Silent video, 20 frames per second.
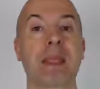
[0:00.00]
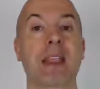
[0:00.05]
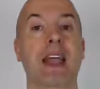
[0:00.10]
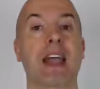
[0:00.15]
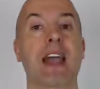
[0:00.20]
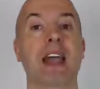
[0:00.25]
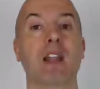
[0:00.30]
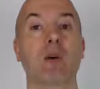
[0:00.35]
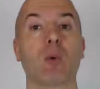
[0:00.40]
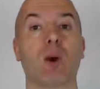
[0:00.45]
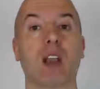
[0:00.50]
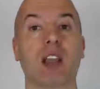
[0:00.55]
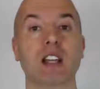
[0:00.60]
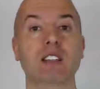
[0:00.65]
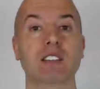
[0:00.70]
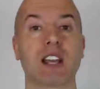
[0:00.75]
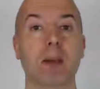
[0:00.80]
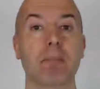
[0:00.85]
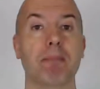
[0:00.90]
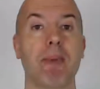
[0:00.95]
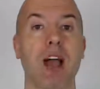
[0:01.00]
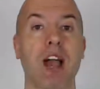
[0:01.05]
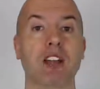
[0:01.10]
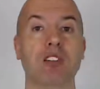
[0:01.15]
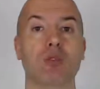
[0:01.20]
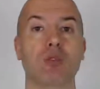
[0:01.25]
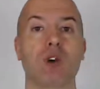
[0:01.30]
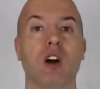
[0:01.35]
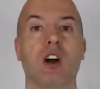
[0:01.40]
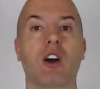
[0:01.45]
Anyway, let's get back
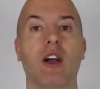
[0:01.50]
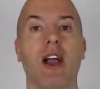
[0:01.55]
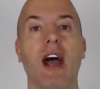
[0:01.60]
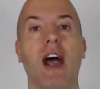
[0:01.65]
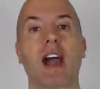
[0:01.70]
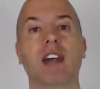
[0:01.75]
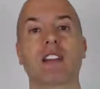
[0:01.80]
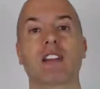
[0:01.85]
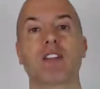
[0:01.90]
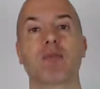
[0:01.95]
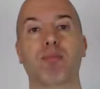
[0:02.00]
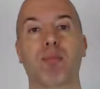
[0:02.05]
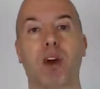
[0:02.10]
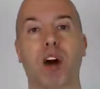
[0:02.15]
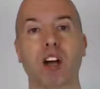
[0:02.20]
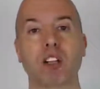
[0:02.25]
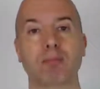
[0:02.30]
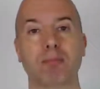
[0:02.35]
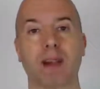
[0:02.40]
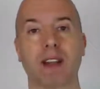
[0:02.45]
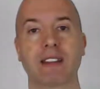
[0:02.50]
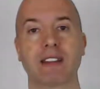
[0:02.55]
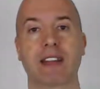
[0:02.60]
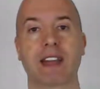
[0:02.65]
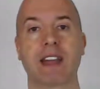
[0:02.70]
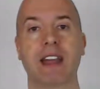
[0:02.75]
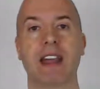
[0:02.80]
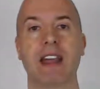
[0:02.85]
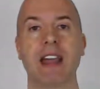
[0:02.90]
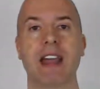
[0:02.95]
to our active
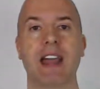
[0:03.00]
prospecting